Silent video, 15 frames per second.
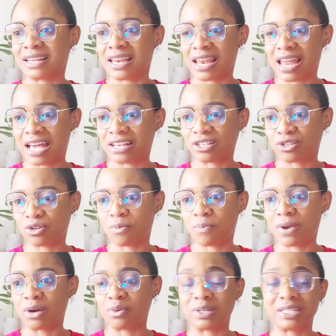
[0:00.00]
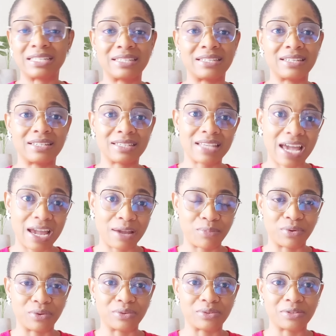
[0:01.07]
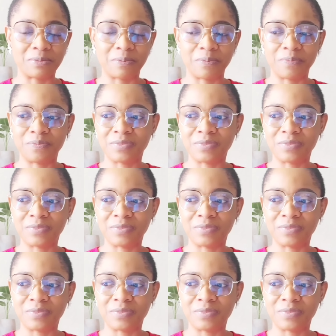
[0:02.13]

Last Supper with his disciples.